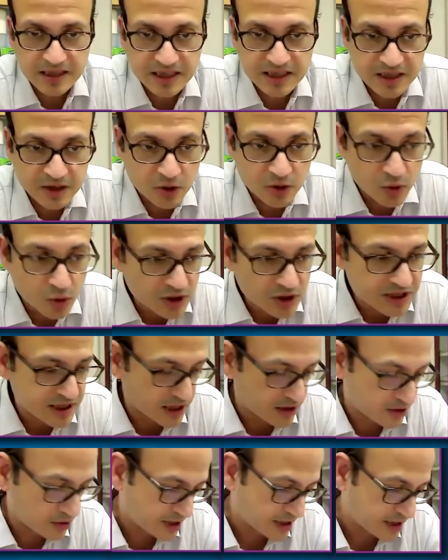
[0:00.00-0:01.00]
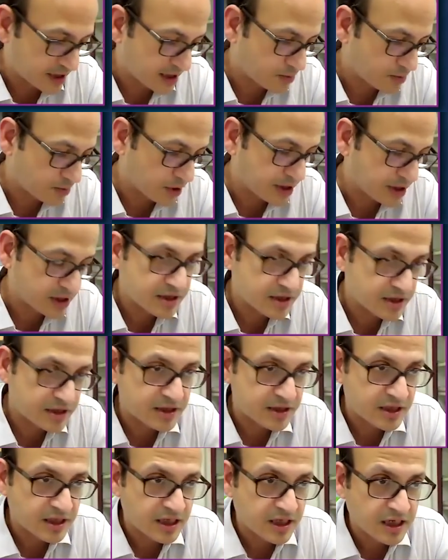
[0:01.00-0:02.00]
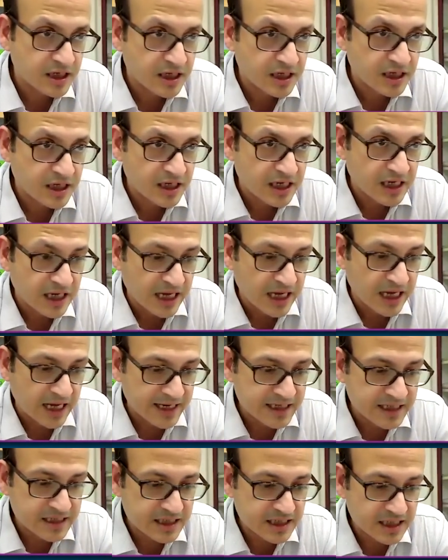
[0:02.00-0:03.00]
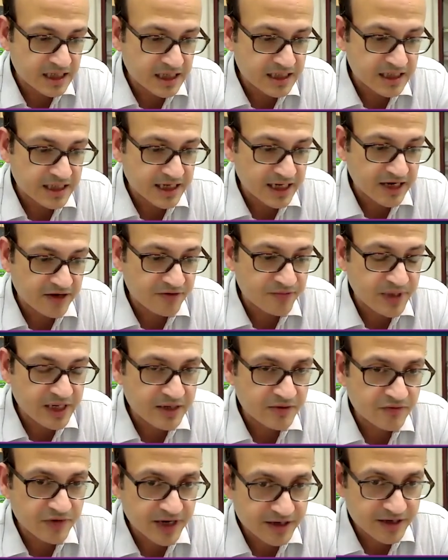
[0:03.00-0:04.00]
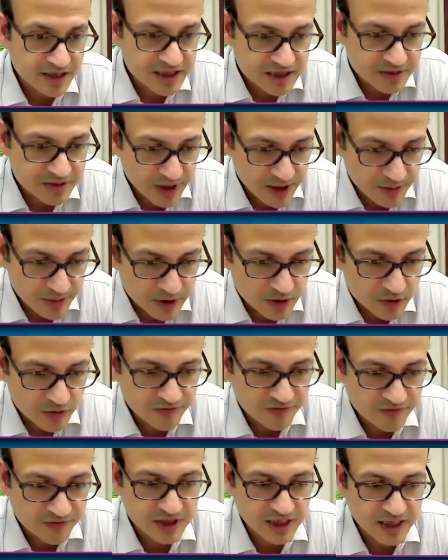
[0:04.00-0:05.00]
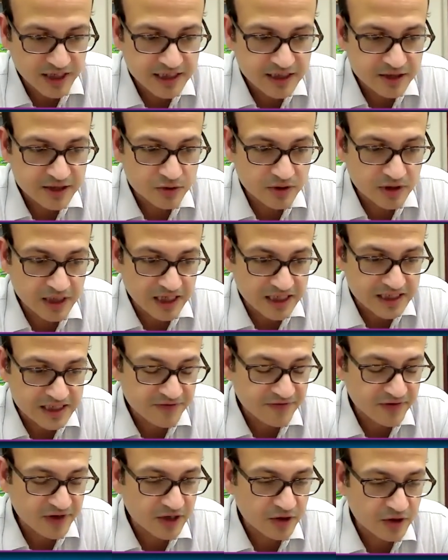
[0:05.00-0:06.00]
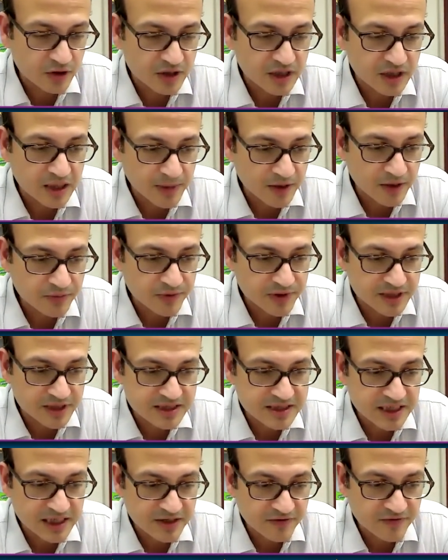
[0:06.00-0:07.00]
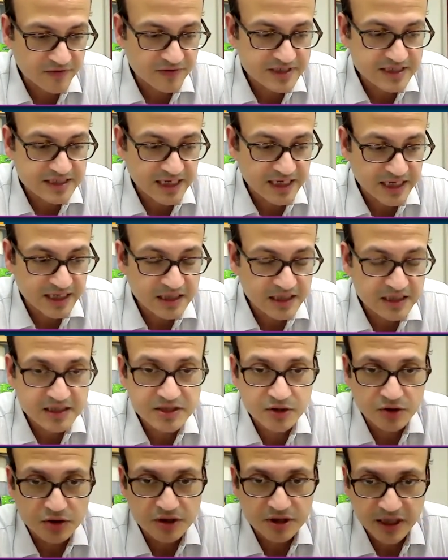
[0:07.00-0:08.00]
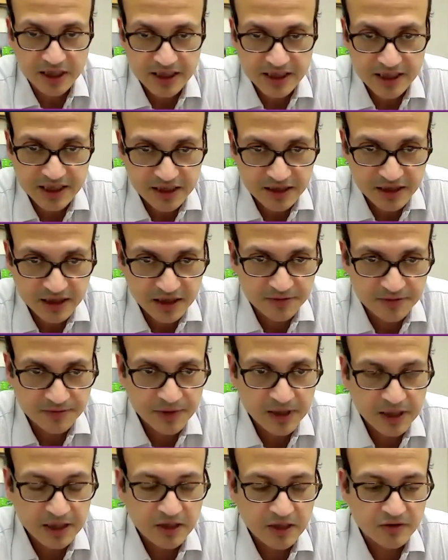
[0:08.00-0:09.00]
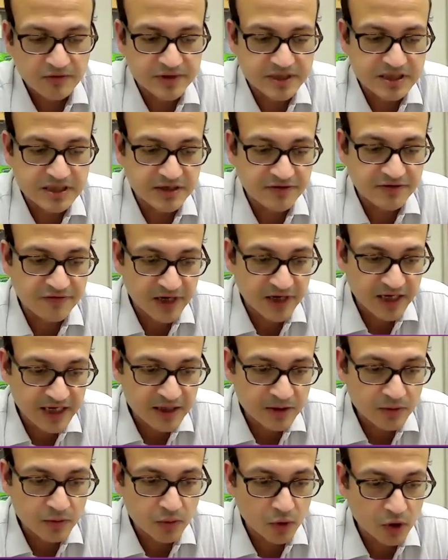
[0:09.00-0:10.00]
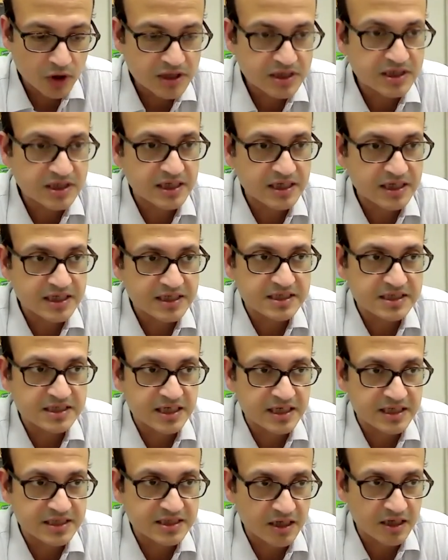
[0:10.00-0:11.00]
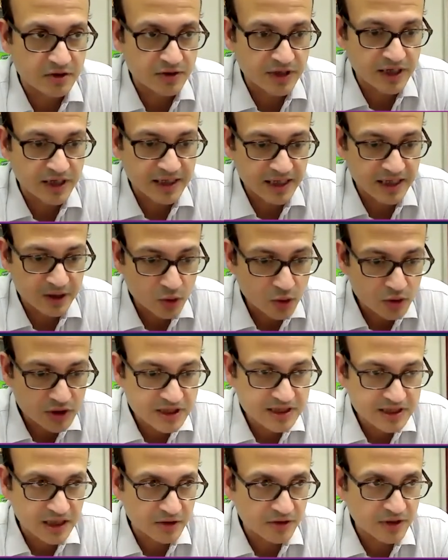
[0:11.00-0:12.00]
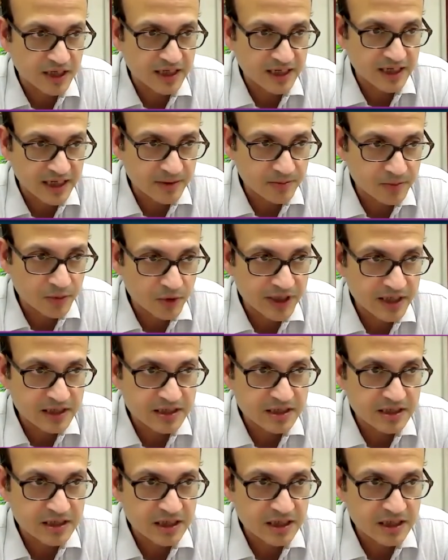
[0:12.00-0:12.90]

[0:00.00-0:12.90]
is a good surrogate endpoint. And there have been various people who've tried to classify or come up with a set of standards or criteria which define what is a good surrogate endpoint.